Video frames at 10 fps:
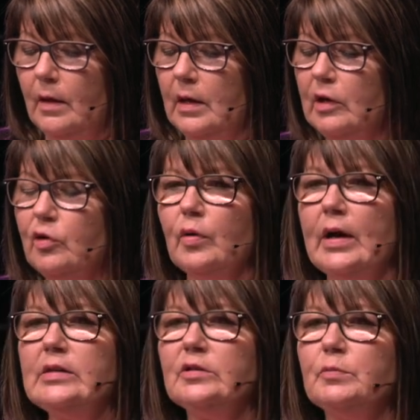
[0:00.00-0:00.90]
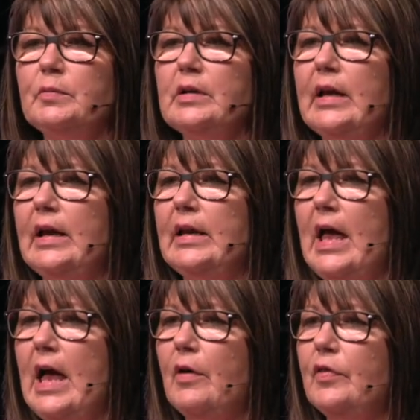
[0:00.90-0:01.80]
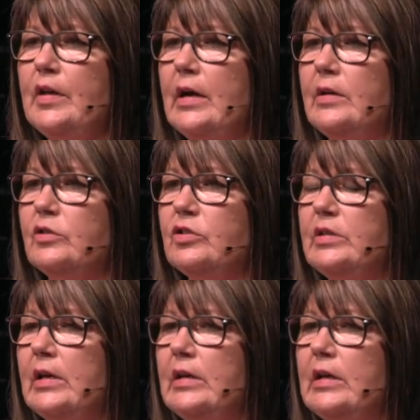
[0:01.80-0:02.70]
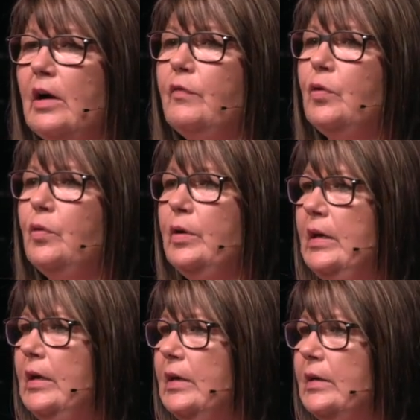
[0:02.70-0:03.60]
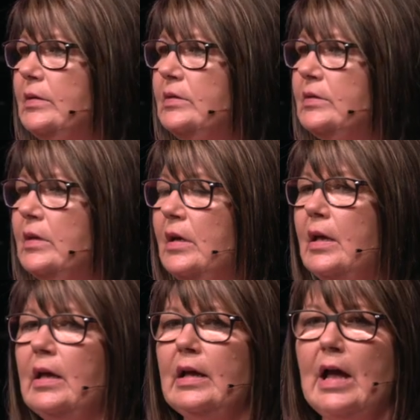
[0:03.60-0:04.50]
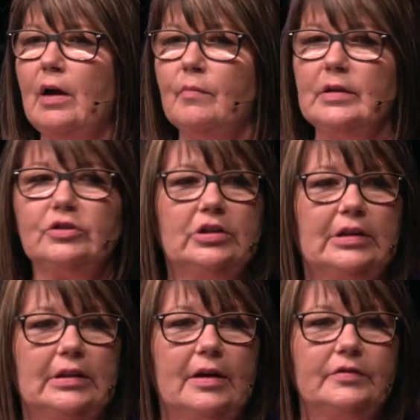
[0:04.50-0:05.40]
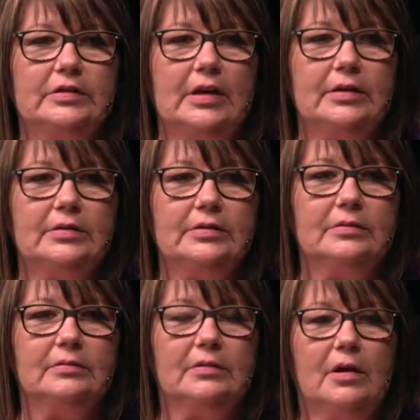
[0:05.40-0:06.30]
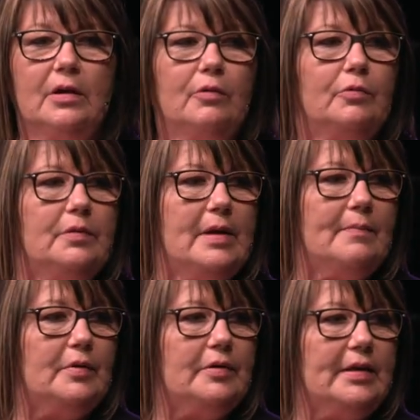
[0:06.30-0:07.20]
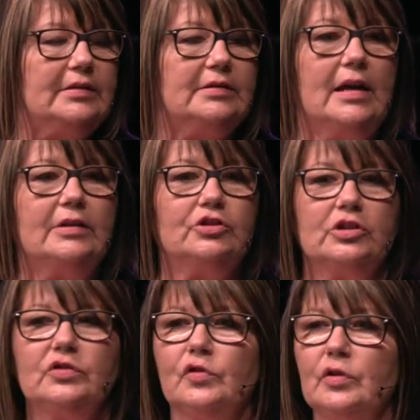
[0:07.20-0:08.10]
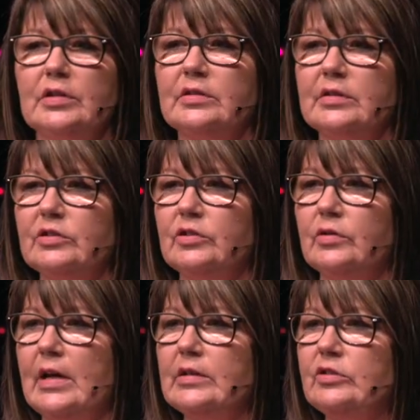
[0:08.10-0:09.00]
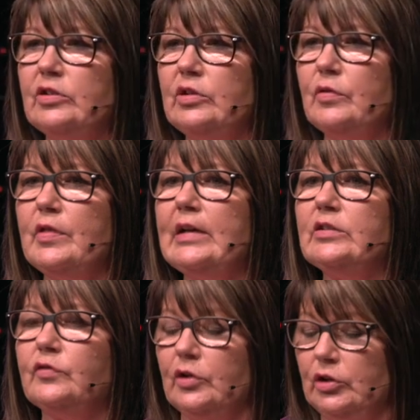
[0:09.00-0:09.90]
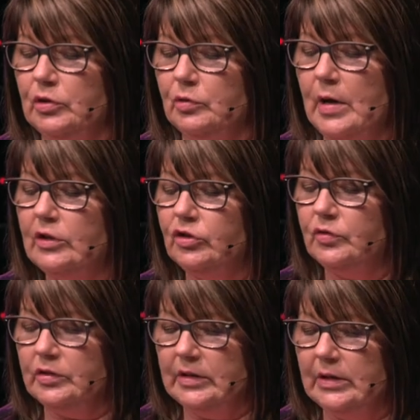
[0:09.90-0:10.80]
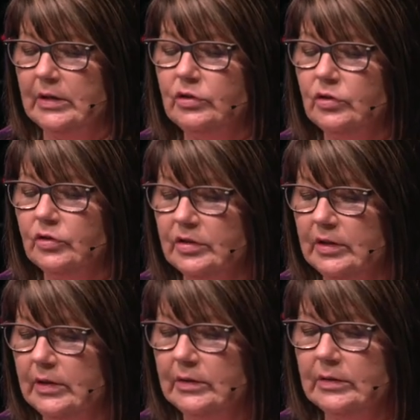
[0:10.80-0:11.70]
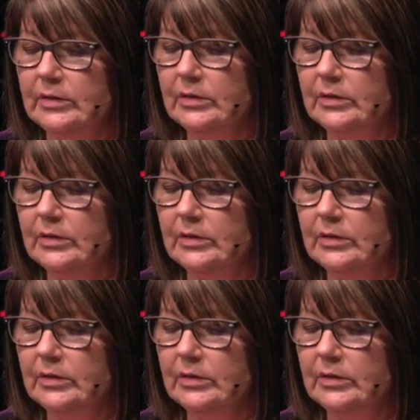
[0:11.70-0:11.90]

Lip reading: In Christ, we will gain a healthy understanding of who He is and how much He loves us. Remember, that's not just for the sister next to you, that's for you as you sit in your seat.